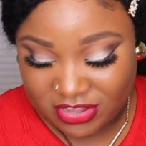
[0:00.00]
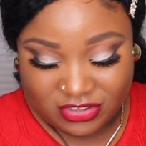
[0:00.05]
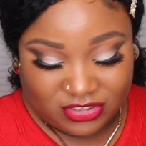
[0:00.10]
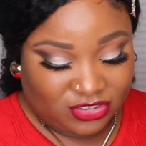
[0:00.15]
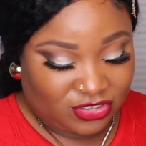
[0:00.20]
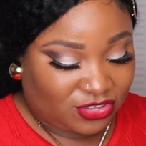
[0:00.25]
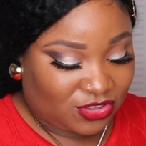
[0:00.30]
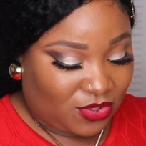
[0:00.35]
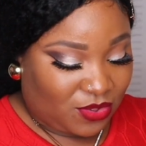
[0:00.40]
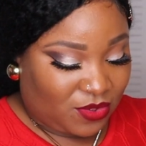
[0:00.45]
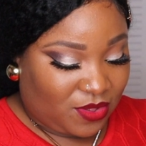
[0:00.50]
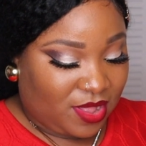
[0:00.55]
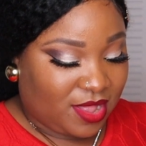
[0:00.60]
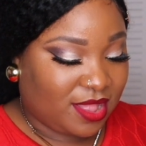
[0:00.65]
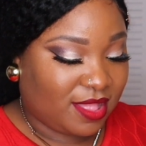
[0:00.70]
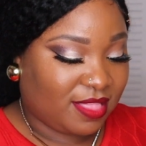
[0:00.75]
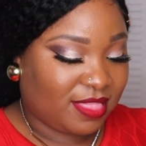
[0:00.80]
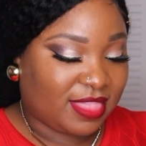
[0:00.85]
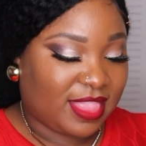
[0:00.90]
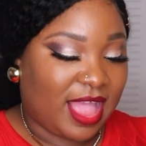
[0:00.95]
So
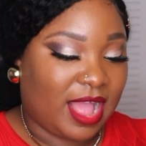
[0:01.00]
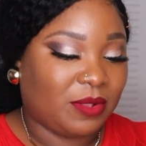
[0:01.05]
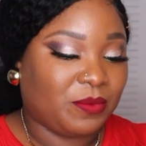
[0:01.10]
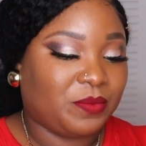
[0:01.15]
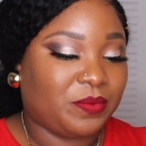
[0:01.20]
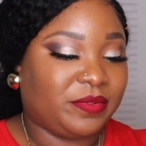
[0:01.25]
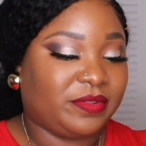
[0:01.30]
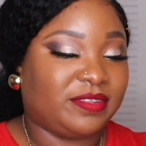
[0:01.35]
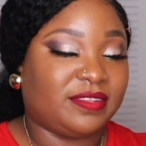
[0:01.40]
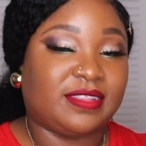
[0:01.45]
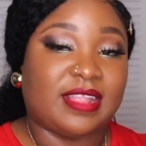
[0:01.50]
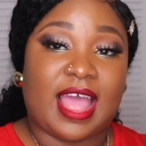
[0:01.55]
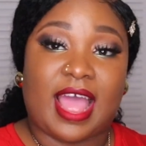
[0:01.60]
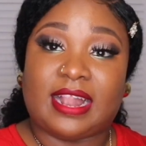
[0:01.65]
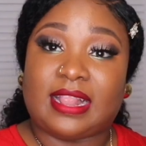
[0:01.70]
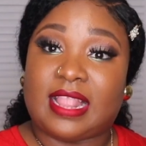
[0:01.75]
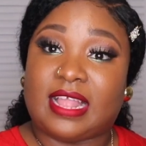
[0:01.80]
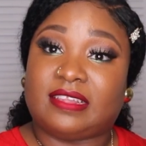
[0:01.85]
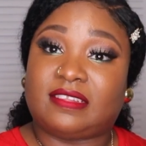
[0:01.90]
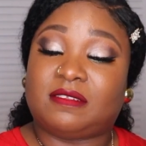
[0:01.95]
that was
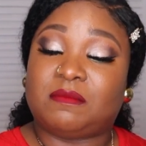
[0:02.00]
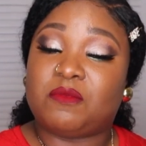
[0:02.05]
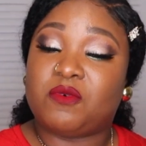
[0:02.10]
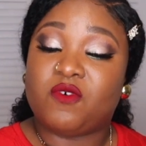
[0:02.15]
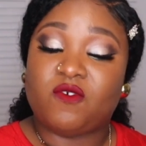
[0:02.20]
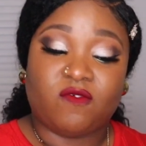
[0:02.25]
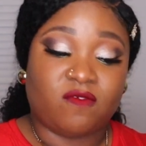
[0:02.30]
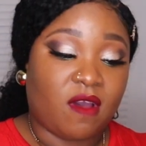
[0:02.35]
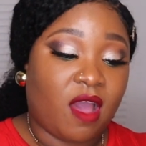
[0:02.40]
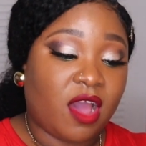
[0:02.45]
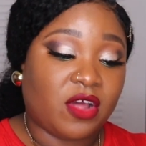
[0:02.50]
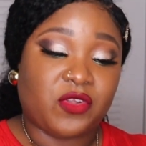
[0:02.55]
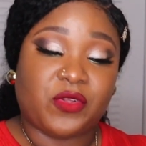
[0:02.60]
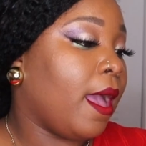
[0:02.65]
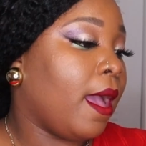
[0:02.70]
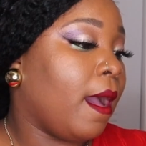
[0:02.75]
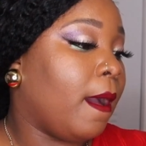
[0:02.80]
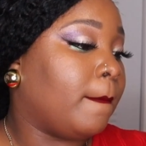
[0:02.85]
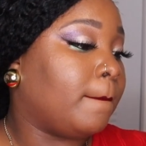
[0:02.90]
that. Let's move on.